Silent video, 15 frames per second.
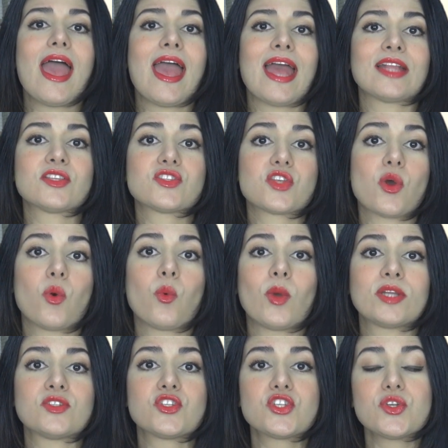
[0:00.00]
And so
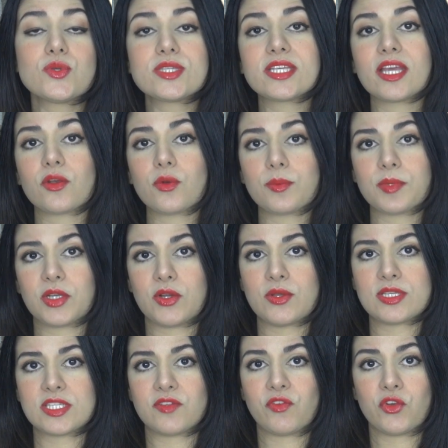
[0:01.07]
when choosing a
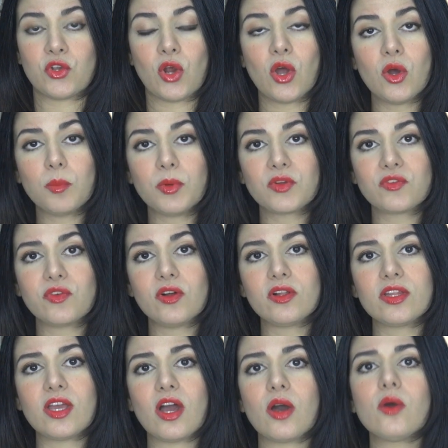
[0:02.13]
cryptocurrency for your own
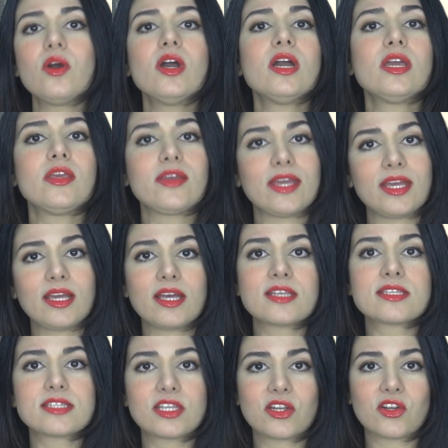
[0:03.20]
portfolio, you can
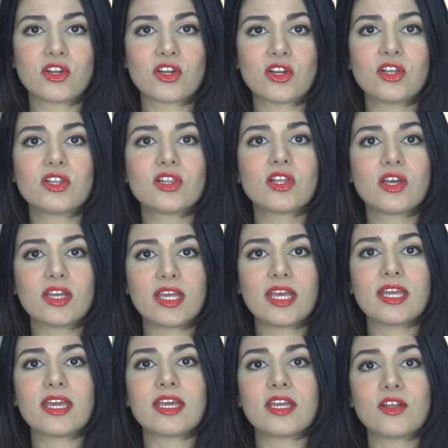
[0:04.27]
consider
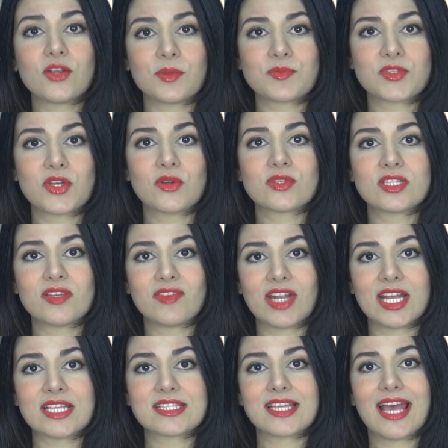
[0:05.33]
looking in crypto
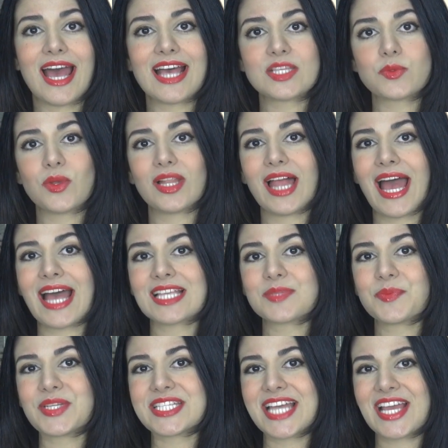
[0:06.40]
dividends as well as
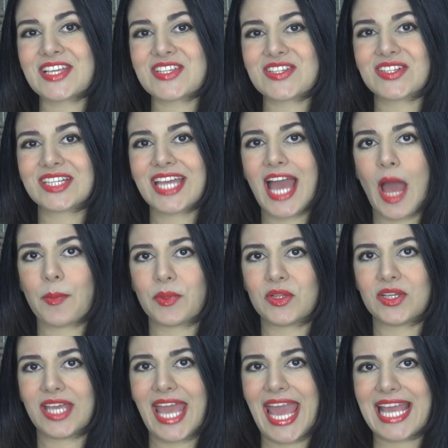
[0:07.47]
potential
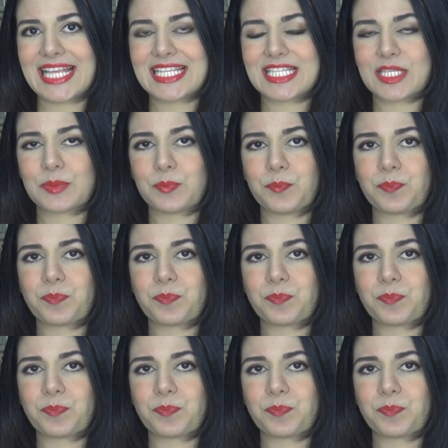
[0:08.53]
capital gains.